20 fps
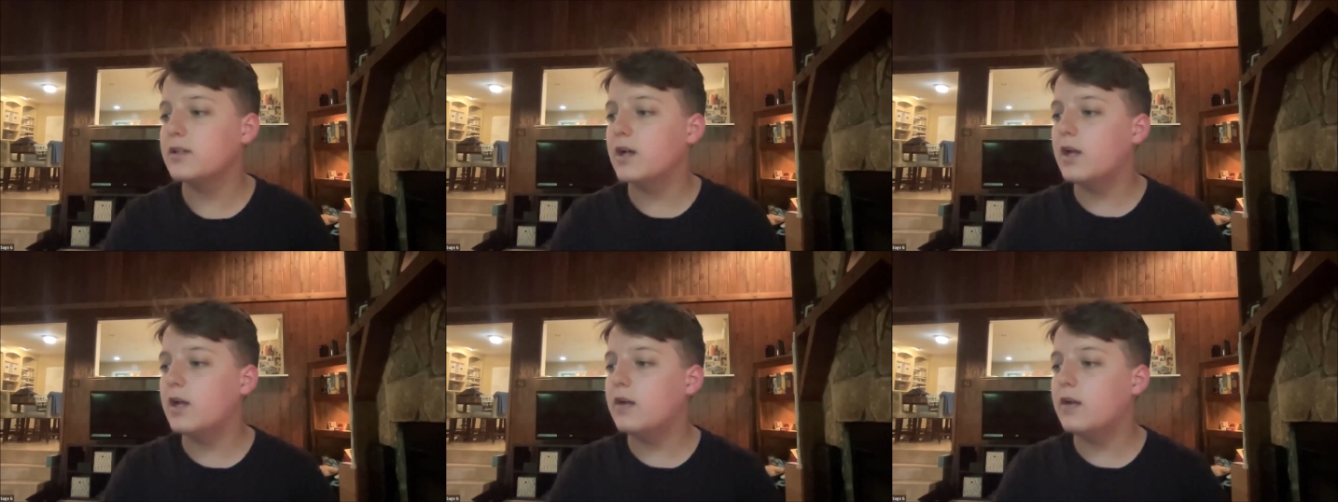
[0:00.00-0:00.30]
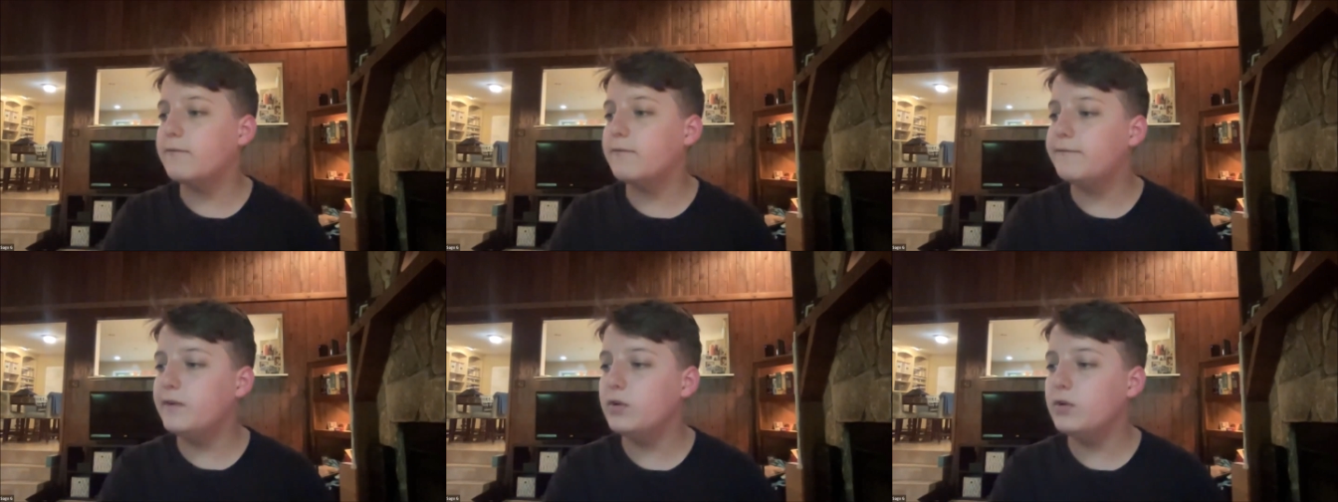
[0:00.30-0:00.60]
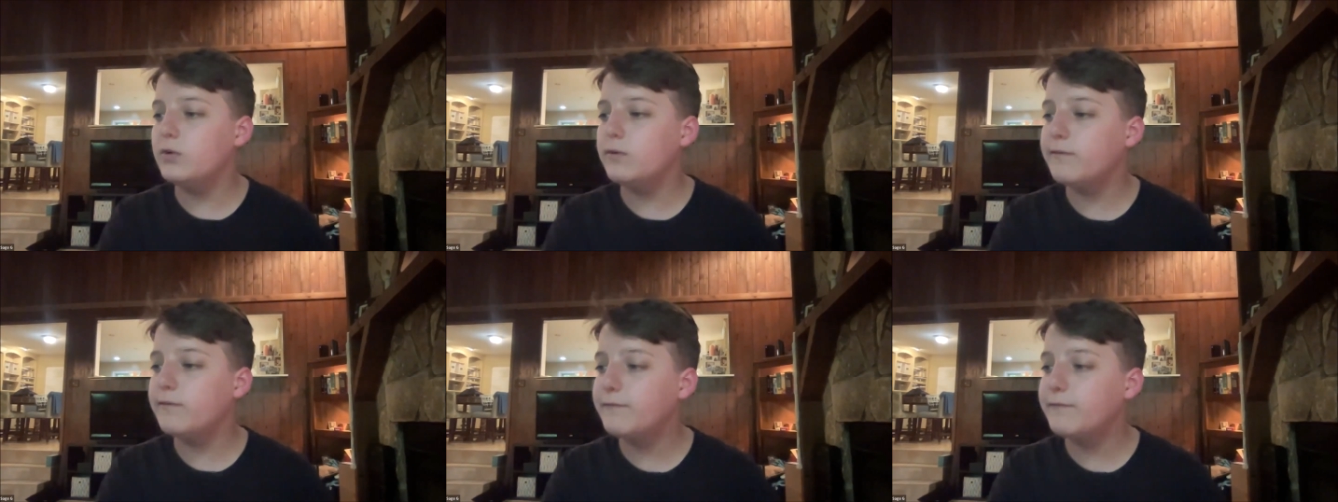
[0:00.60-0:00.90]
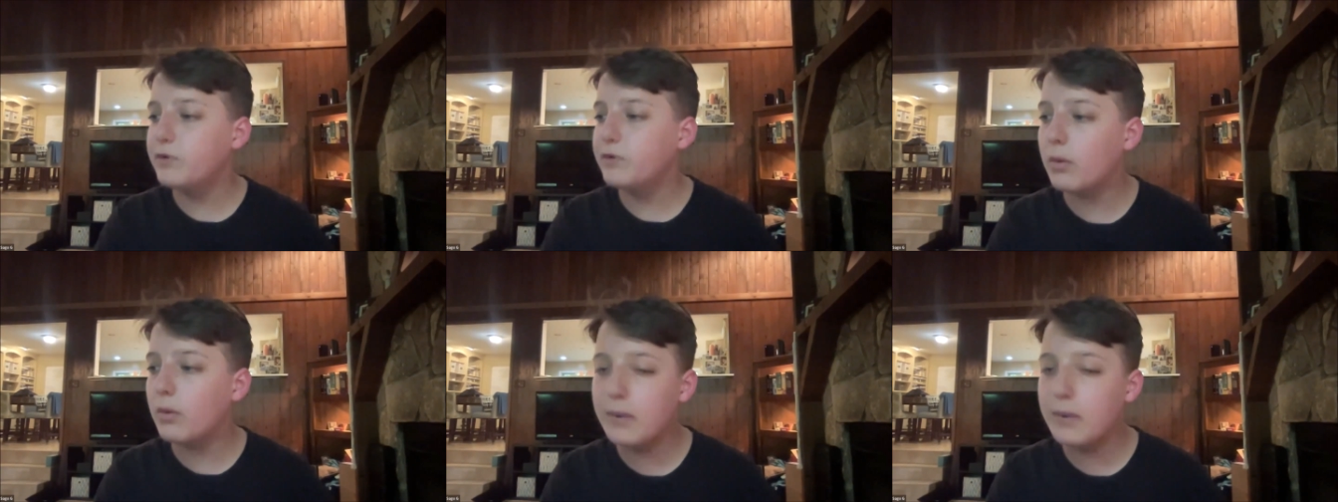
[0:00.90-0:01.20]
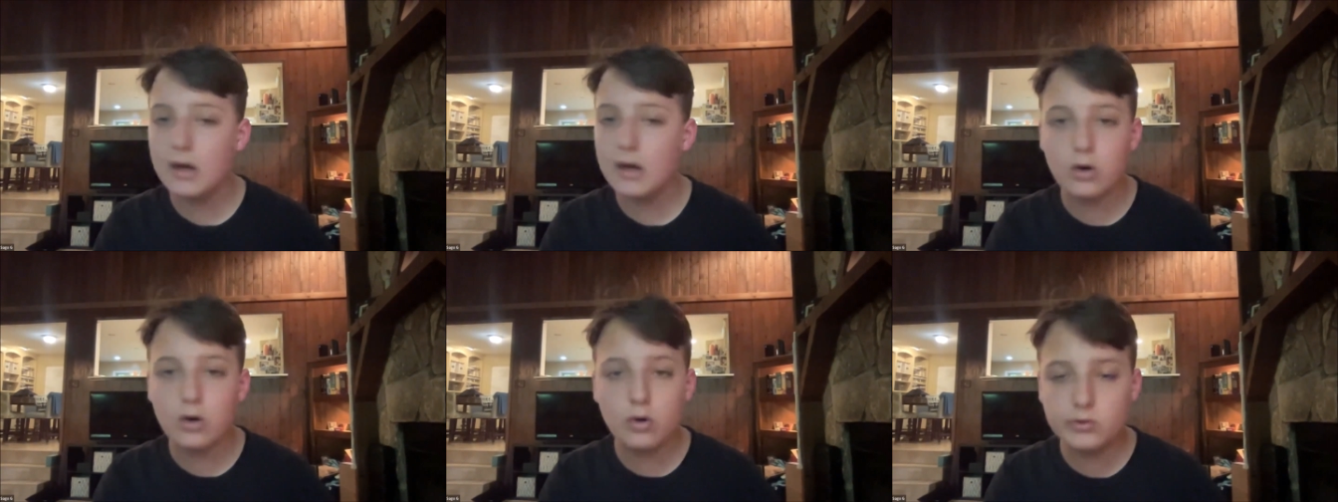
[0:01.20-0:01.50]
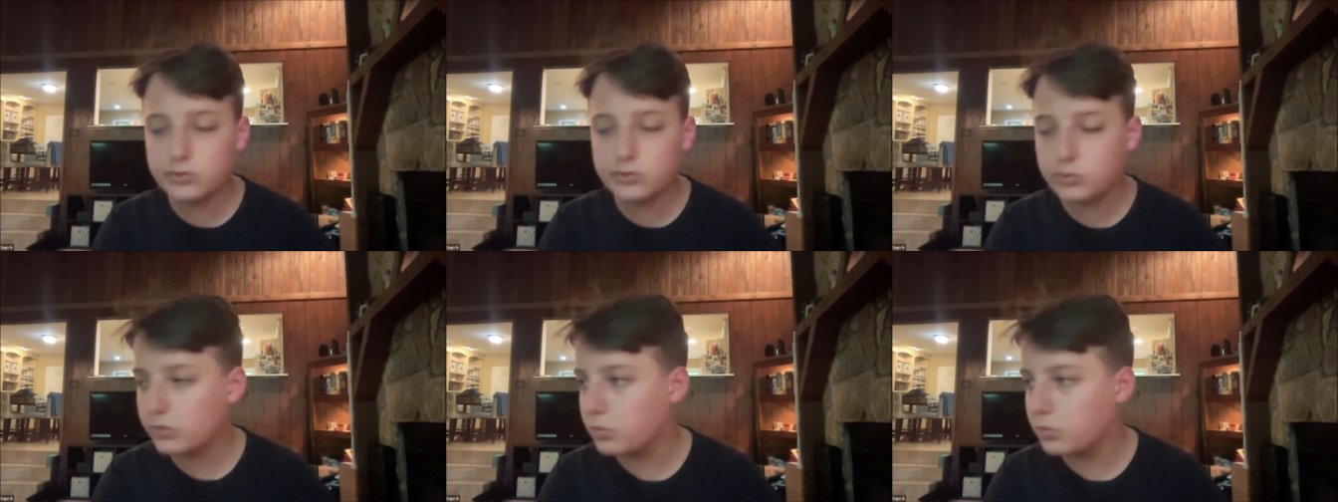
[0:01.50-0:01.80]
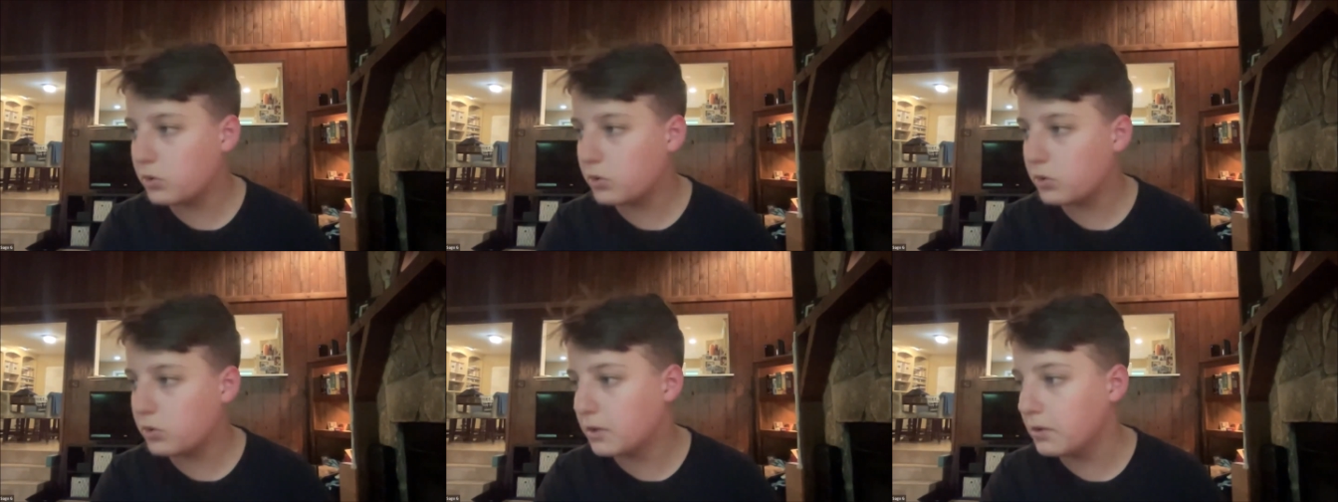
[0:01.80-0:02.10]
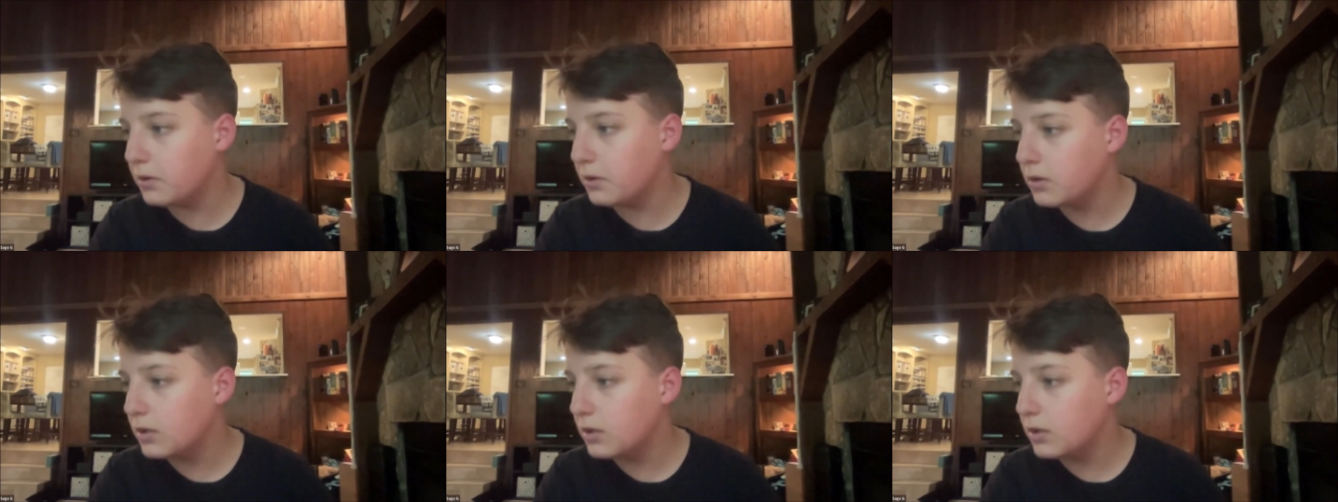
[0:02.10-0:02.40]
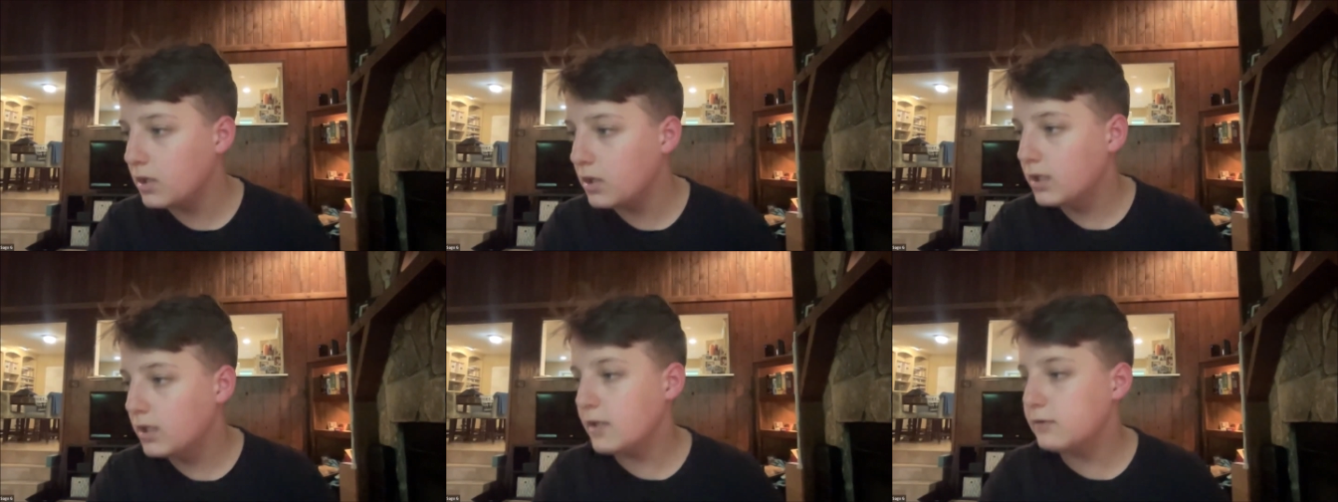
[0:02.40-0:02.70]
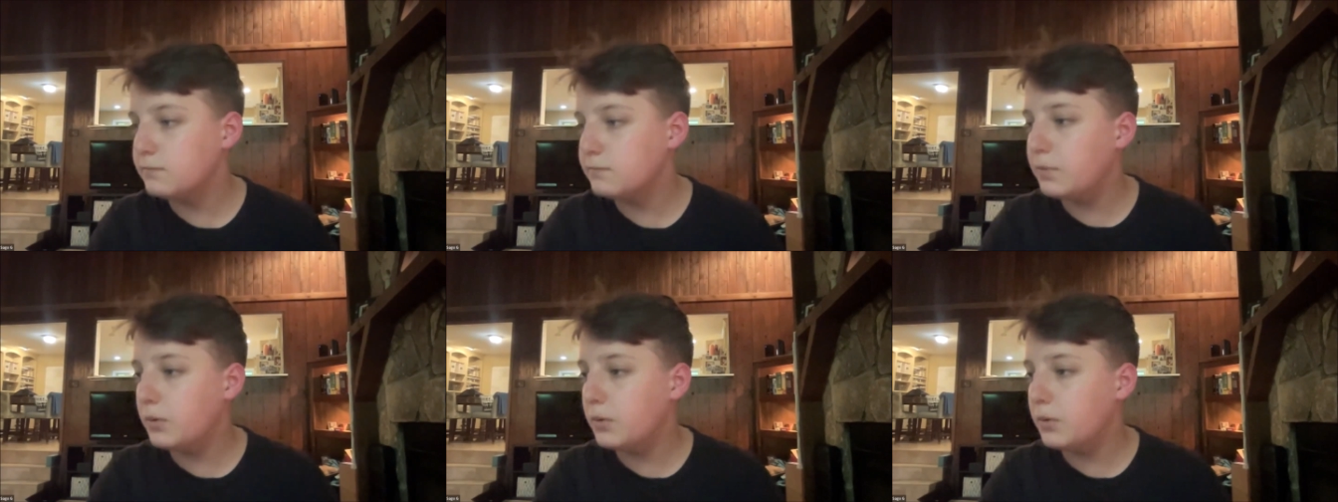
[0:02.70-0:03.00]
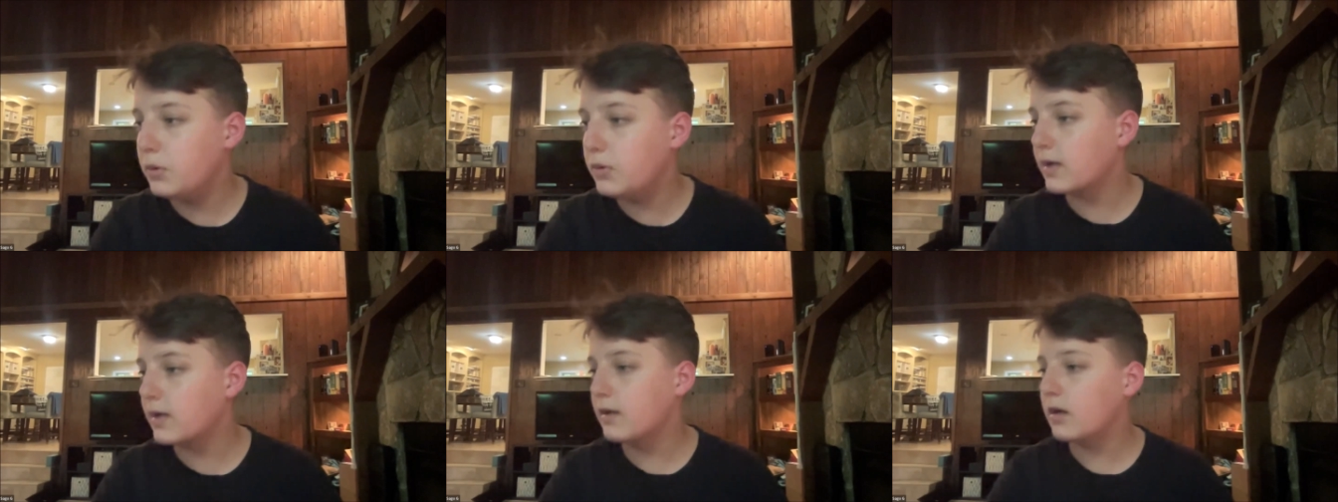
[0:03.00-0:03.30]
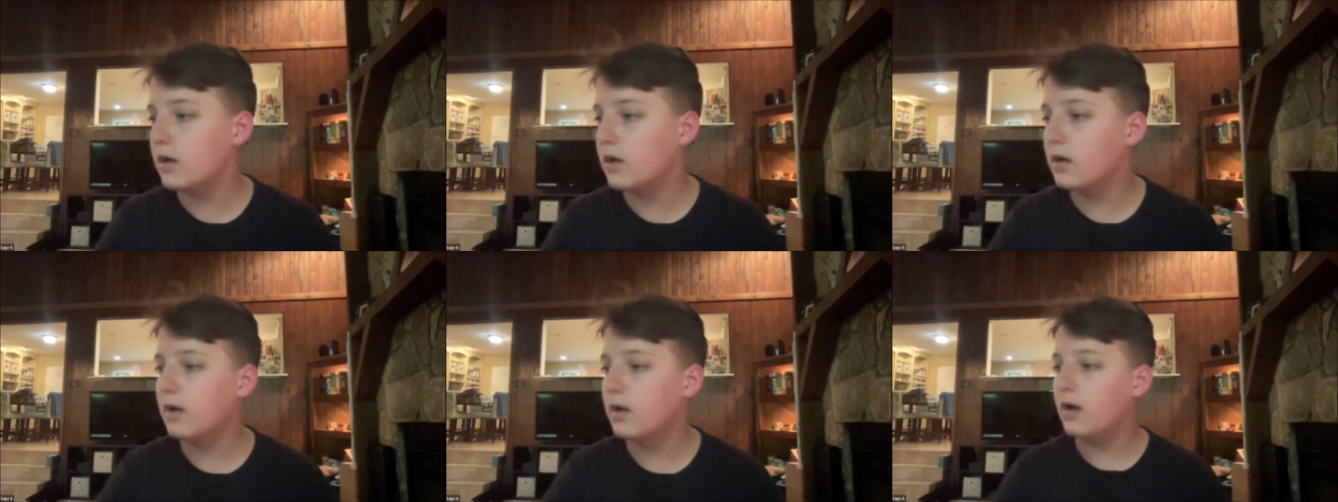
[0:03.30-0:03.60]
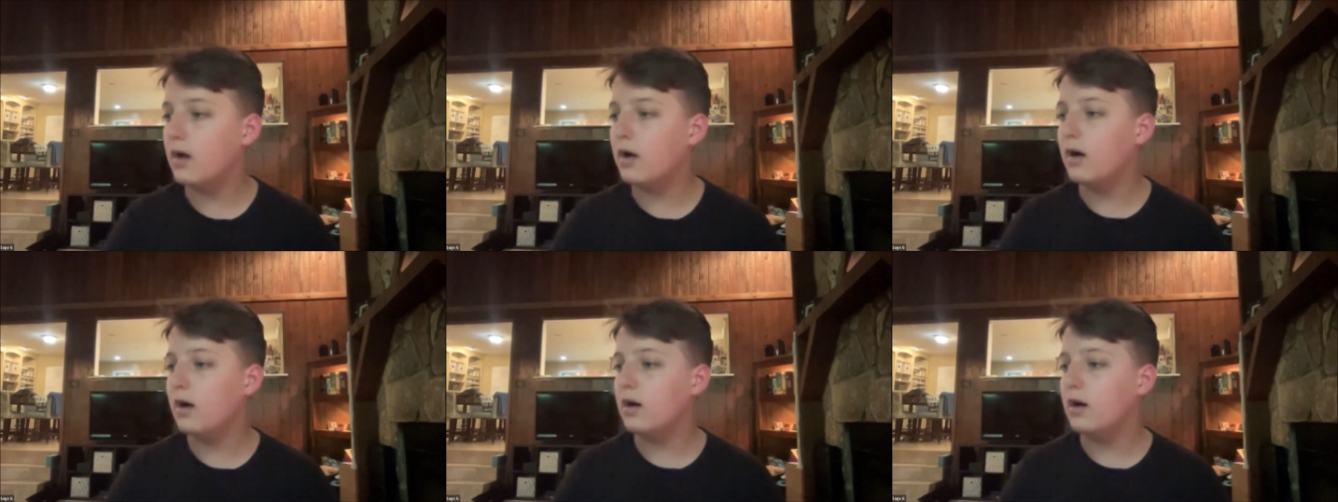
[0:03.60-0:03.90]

and said, "Fill 4 barrels with water and pour